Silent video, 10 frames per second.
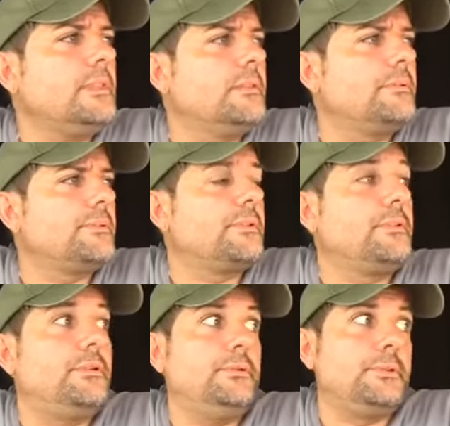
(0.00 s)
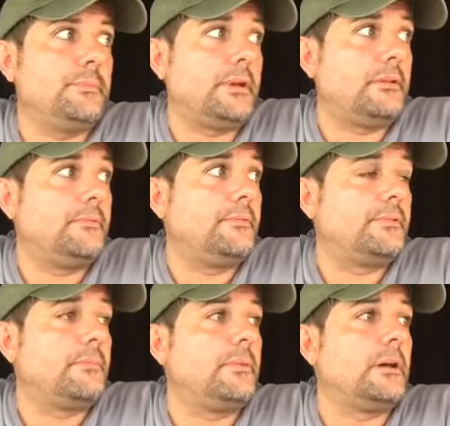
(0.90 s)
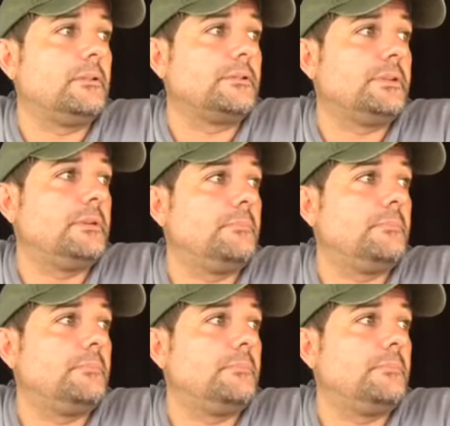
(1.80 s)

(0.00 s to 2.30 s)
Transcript: There is a huge amount of symbology